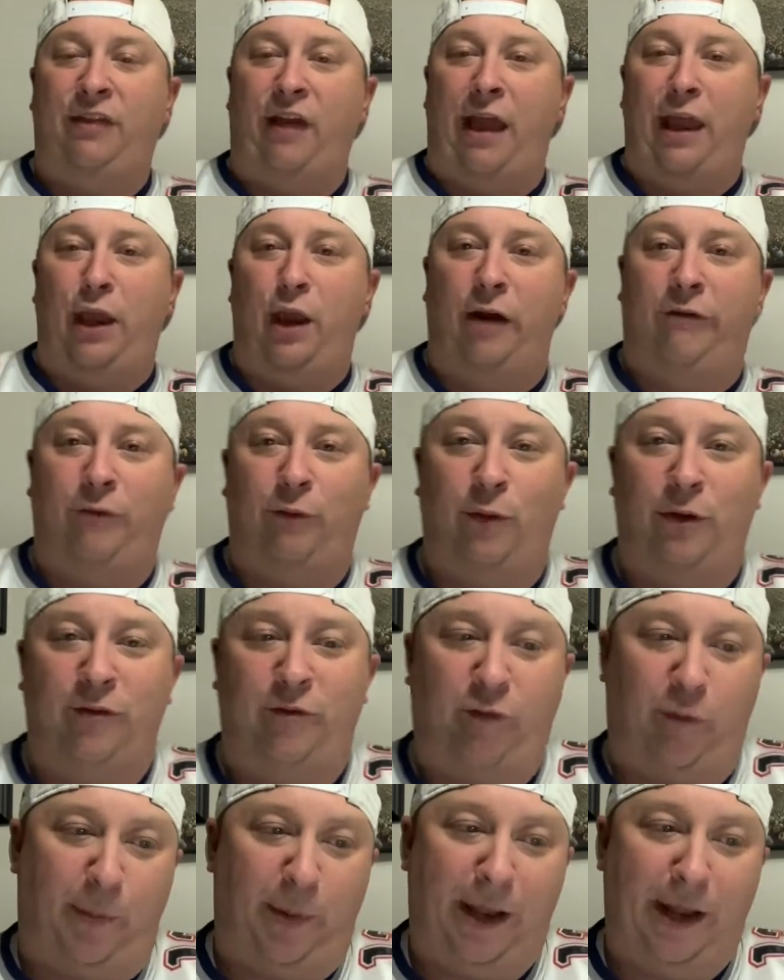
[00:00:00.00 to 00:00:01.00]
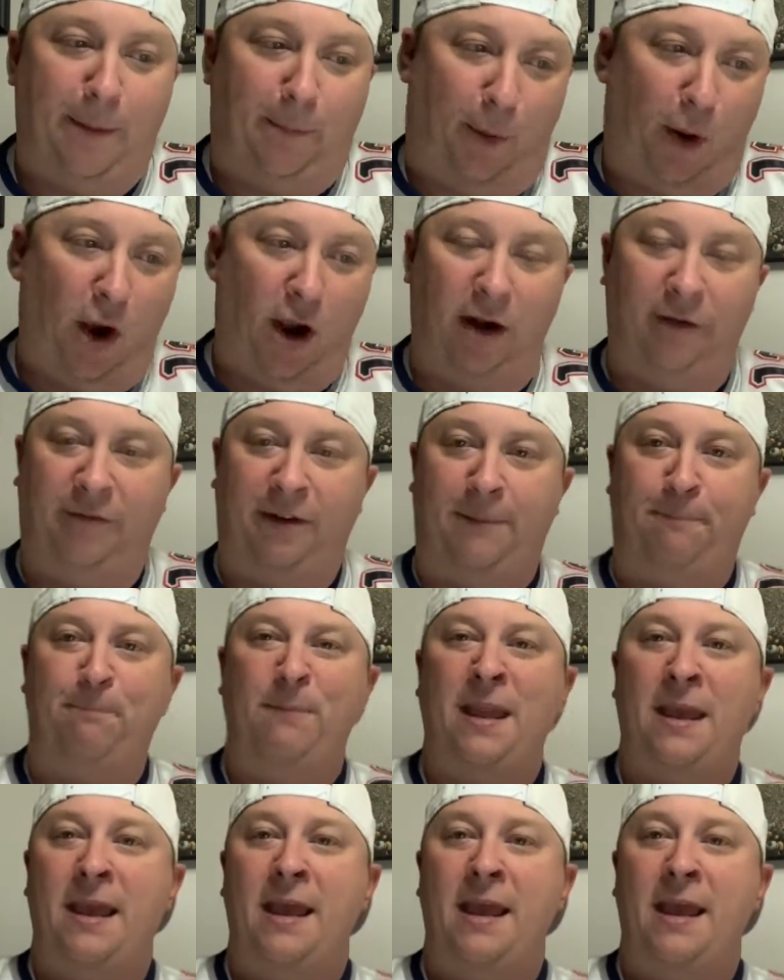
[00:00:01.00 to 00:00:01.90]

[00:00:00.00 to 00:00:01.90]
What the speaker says: Thank you everyone for being a part of it.